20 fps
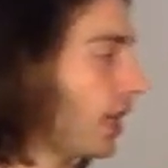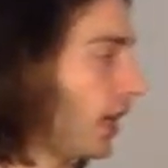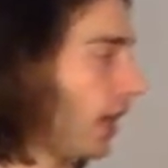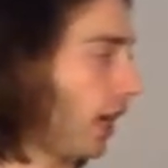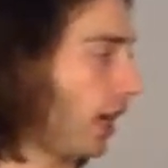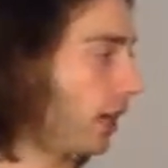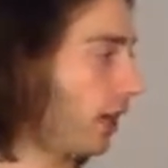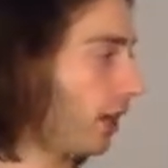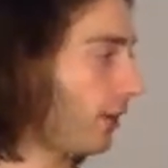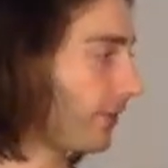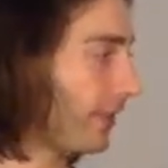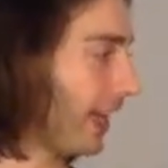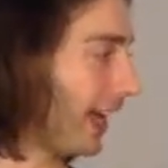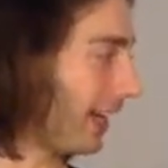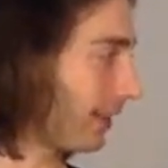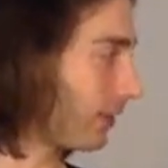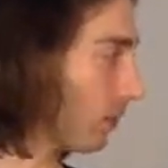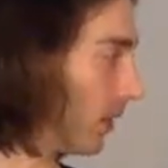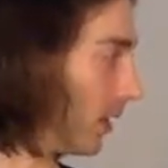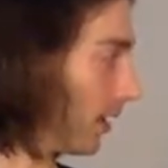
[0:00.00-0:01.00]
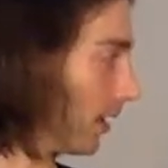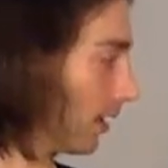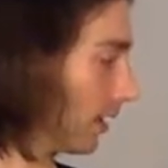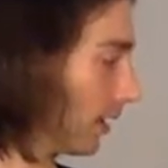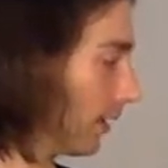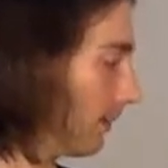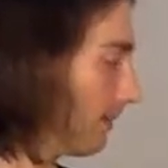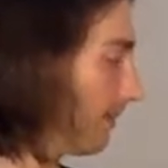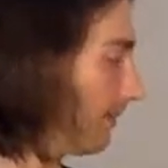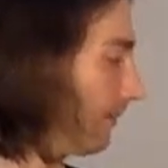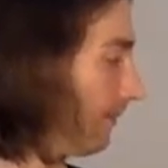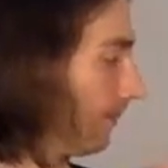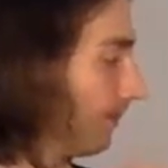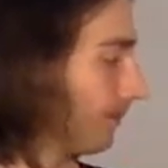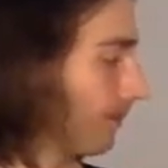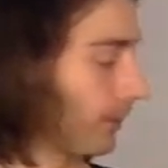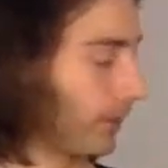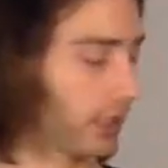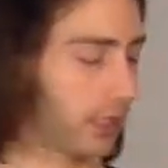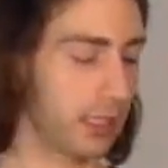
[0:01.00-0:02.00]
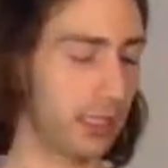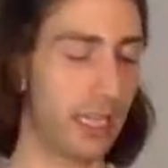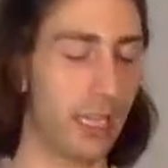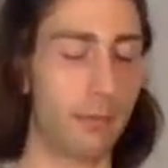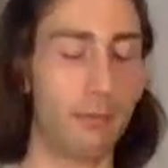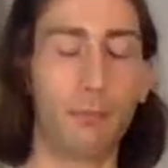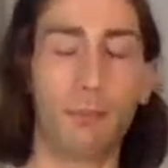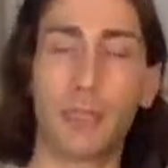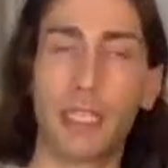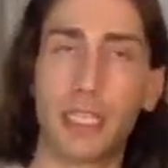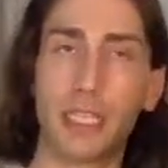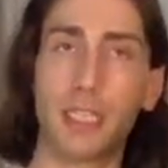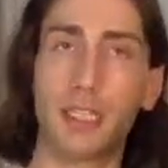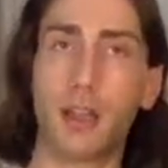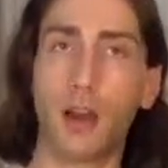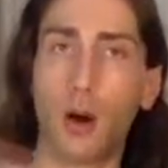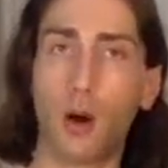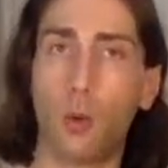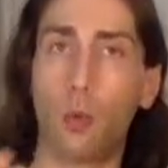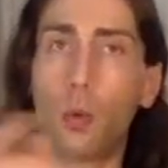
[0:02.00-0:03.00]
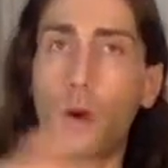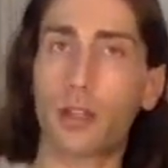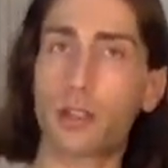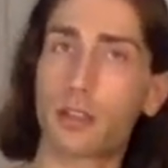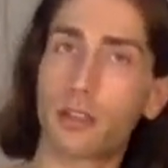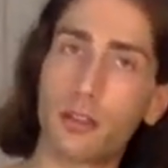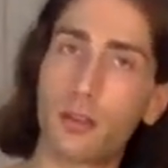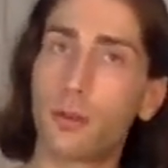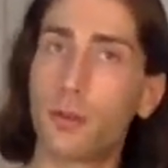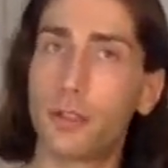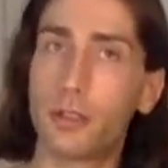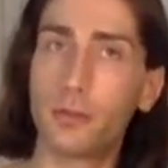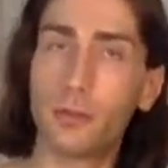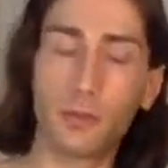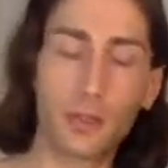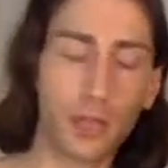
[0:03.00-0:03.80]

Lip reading: I love that one. Let me know, what do you